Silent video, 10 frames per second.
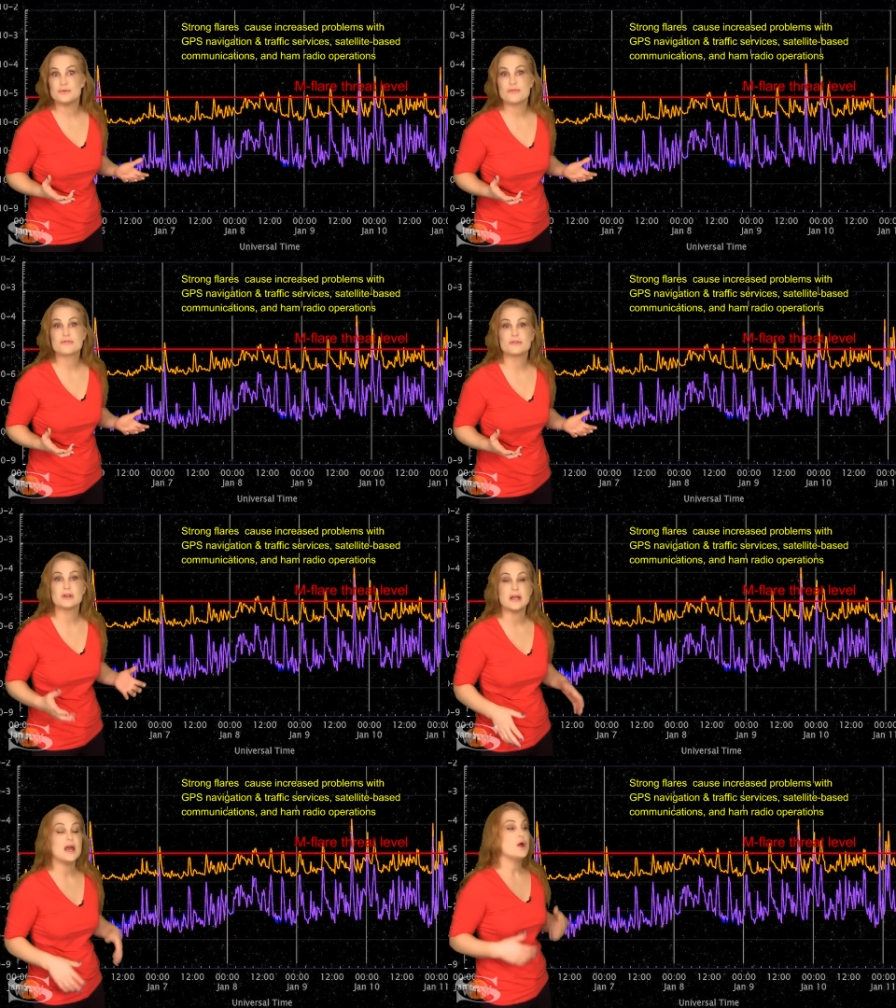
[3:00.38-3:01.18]

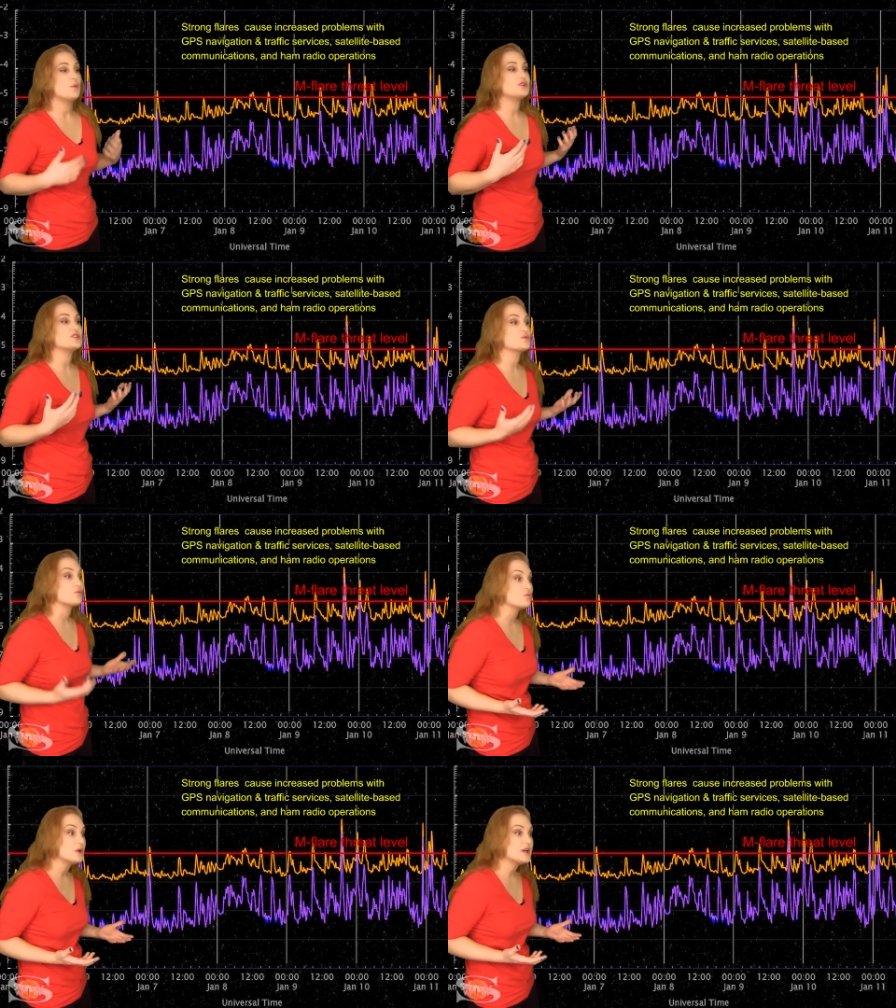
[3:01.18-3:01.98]
230, which is
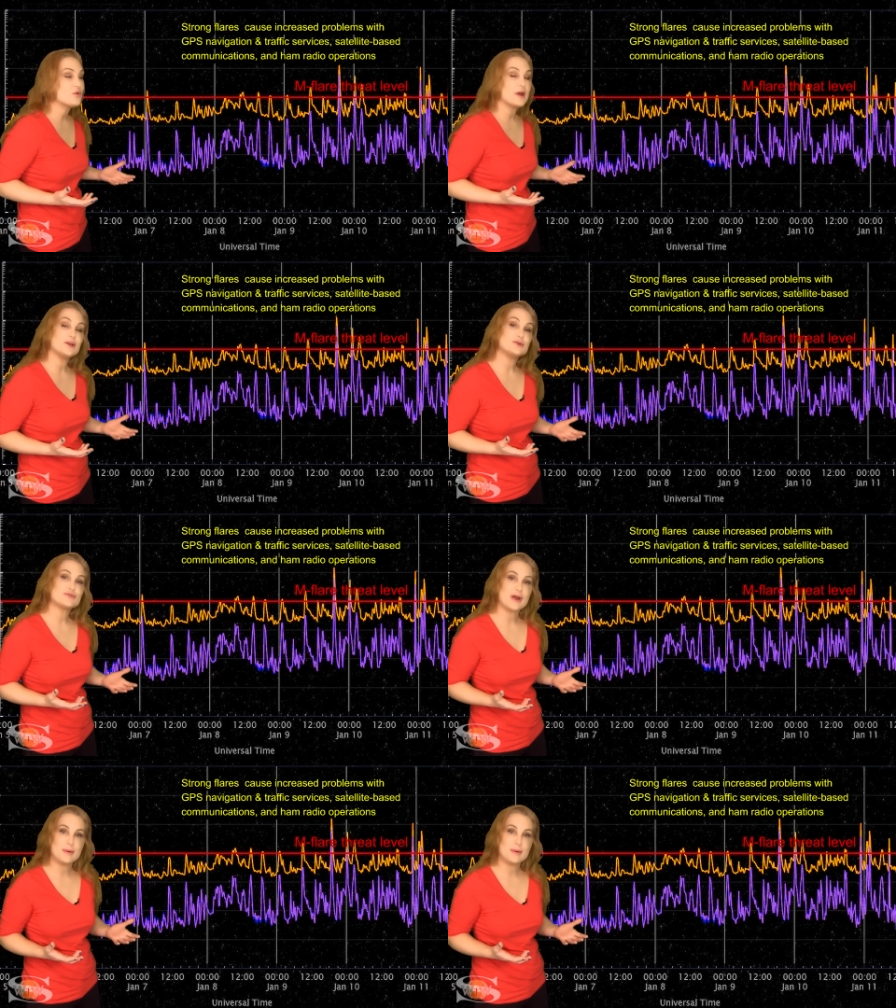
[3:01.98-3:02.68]
really great news for